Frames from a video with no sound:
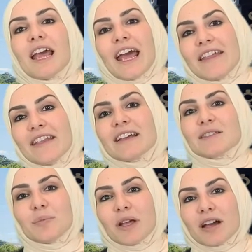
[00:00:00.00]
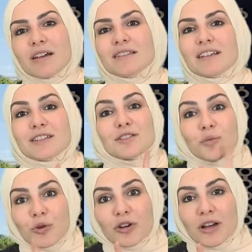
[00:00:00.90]
And that's because it's the
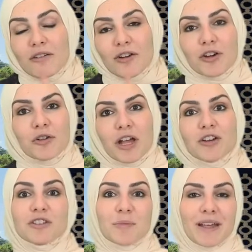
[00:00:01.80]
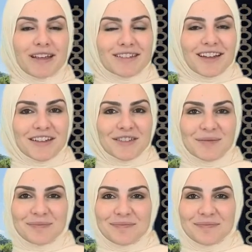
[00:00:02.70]
word of our Creator speaking to us.